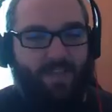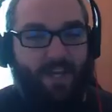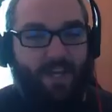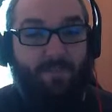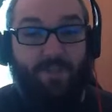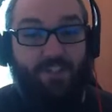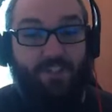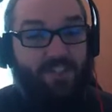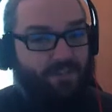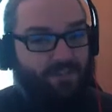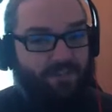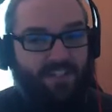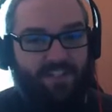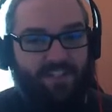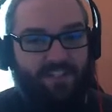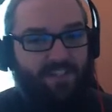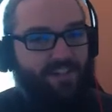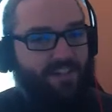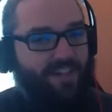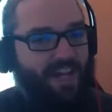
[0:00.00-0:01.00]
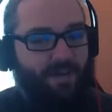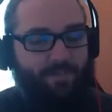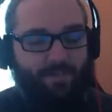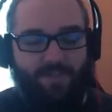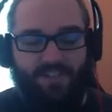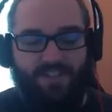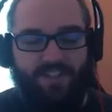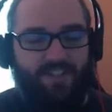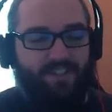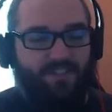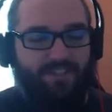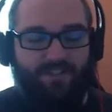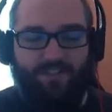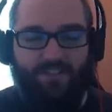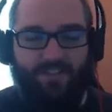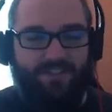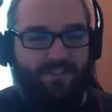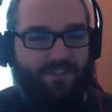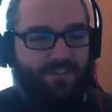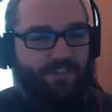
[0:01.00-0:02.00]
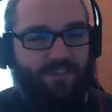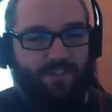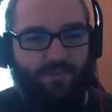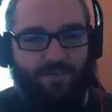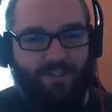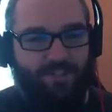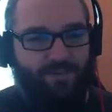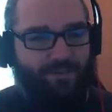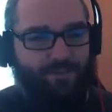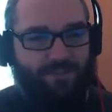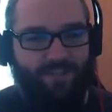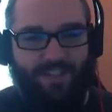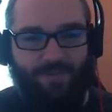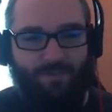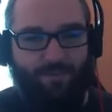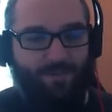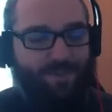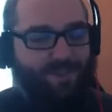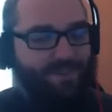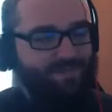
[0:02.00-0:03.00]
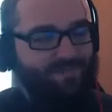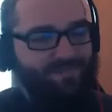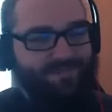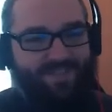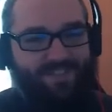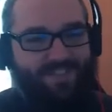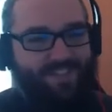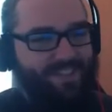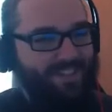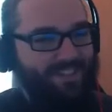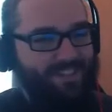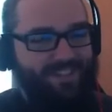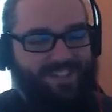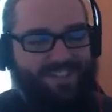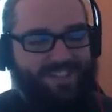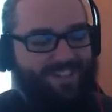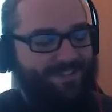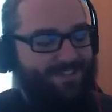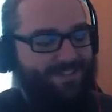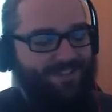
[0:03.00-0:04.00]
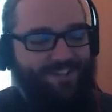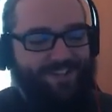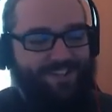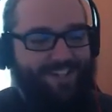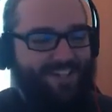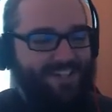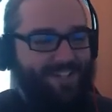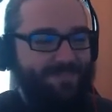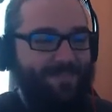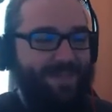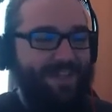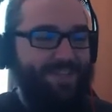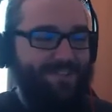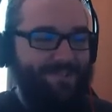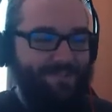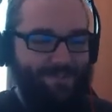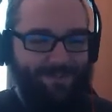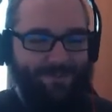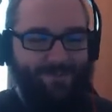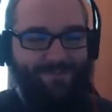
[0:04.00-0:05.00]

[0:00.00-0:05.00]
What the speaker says: I mean, she's great to look at, but Jesus Christ, you do not want to talk to that woman. She's fucking mental.